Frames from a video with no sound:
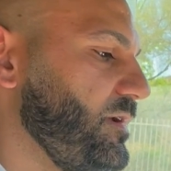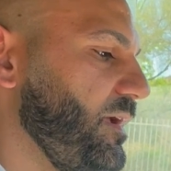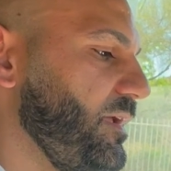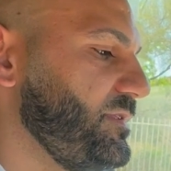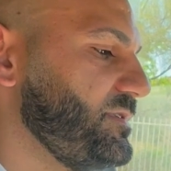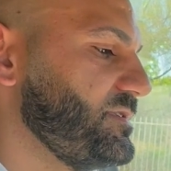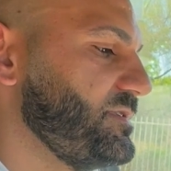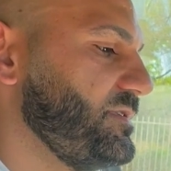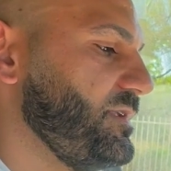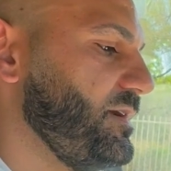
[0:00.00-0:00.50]

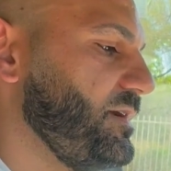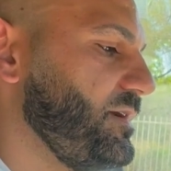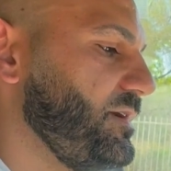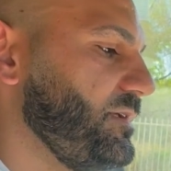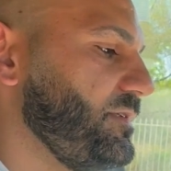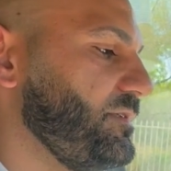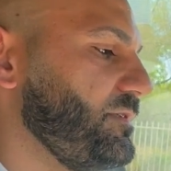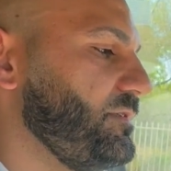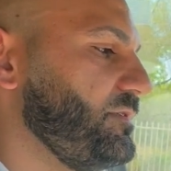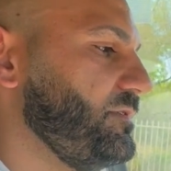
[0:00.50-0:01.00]
It's
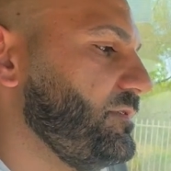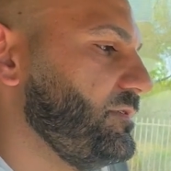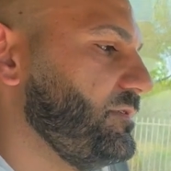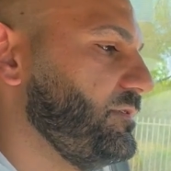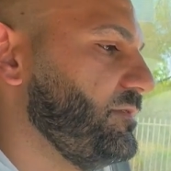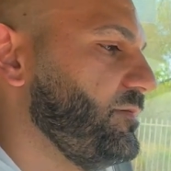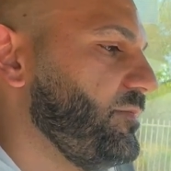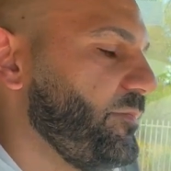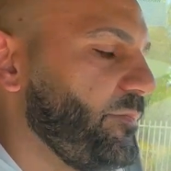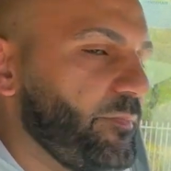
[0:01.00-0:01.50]
not
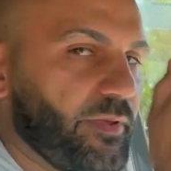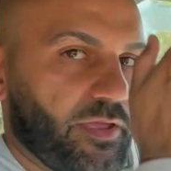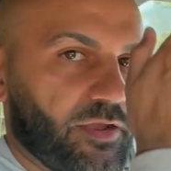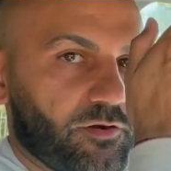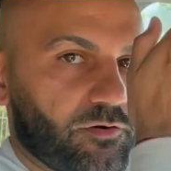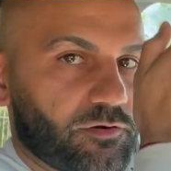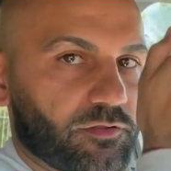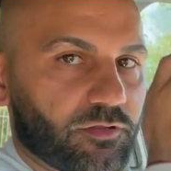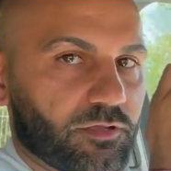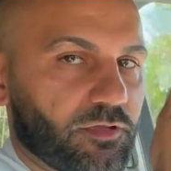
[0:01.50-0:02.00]

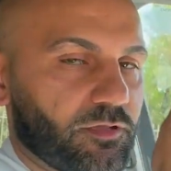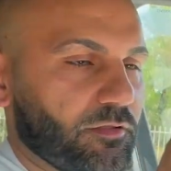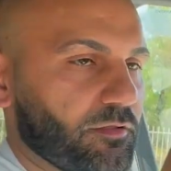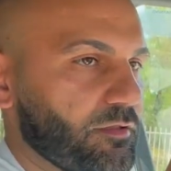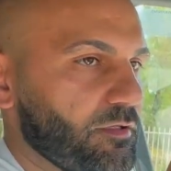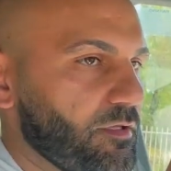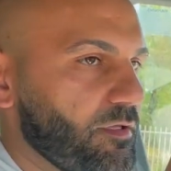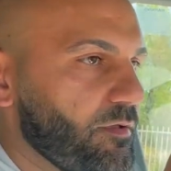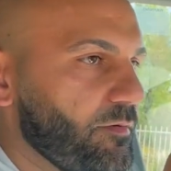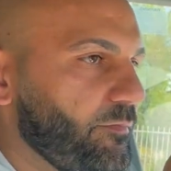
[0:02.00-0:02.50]
parallel,
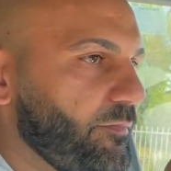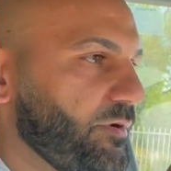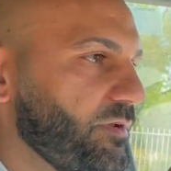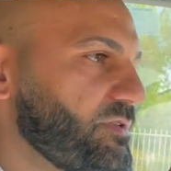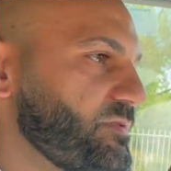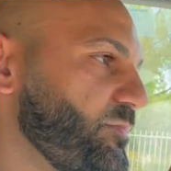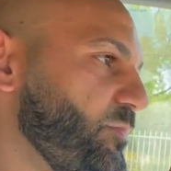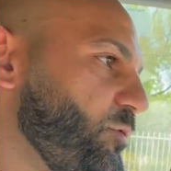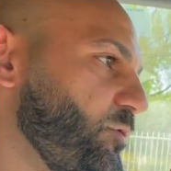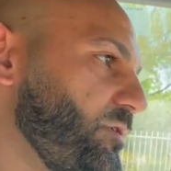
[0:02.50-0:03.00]
but
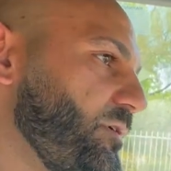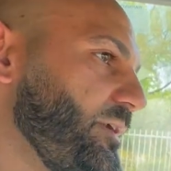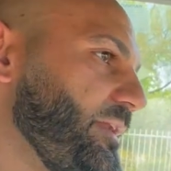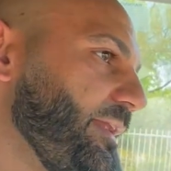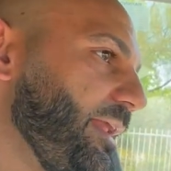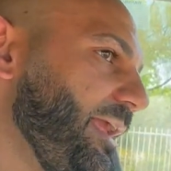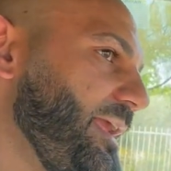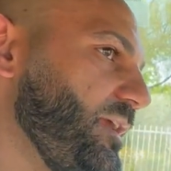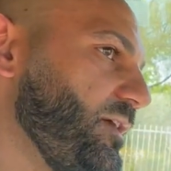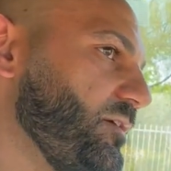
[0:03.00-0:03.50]
it's more at
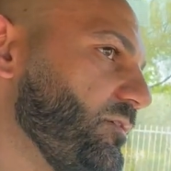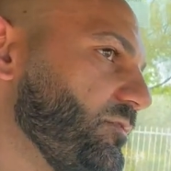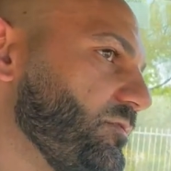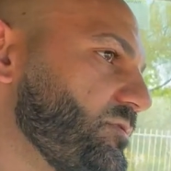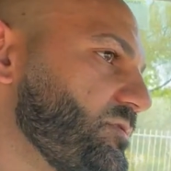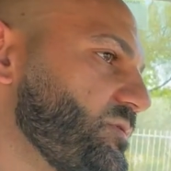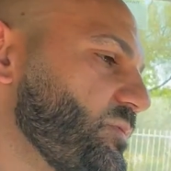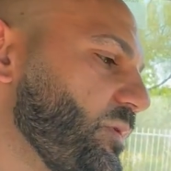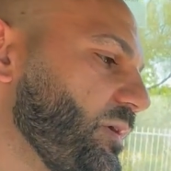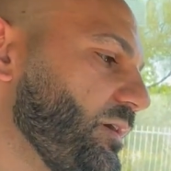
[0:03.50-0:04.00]
an angle
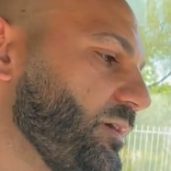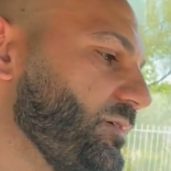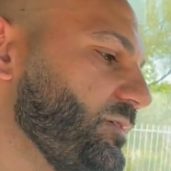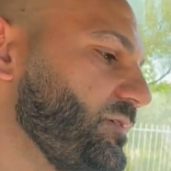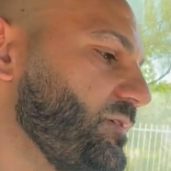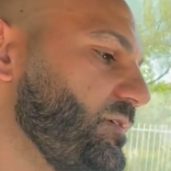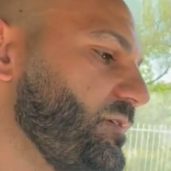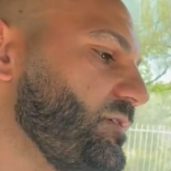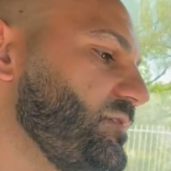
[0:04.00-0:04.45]
as well.